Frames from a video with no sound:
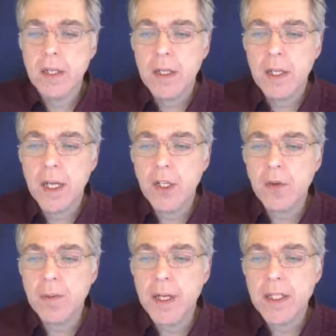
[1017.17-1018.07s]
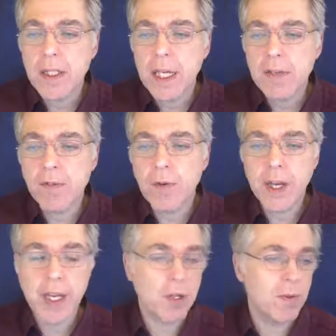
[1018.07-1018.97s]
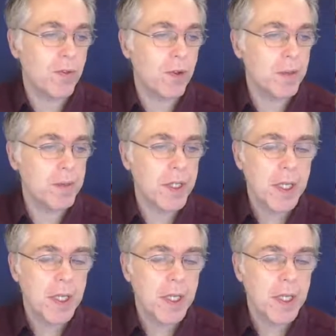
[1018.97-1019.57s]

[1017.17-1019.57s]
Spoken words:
And you will basically have 4 helium formed.